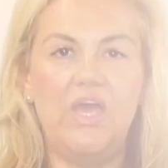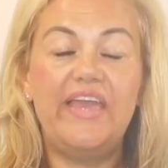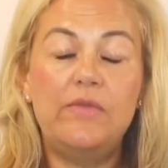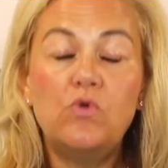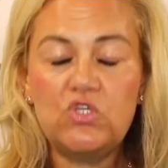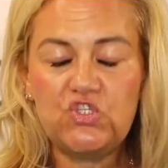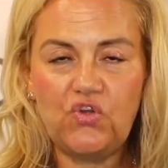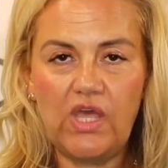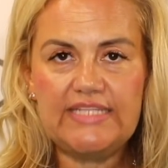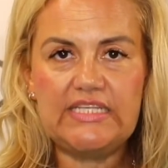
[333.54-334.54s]
Okay,
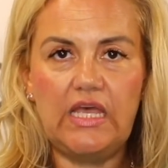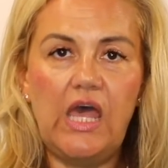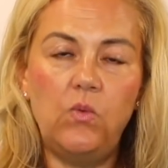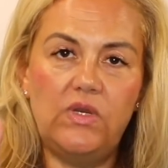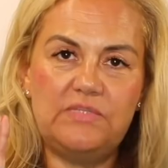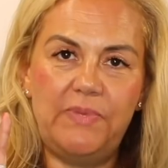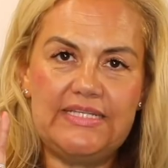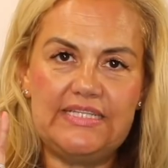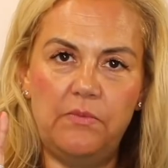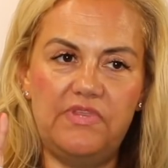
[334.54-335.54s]
moisturizer, I wanted to
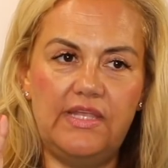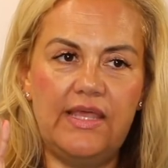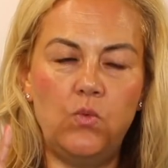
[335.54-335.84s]
pick something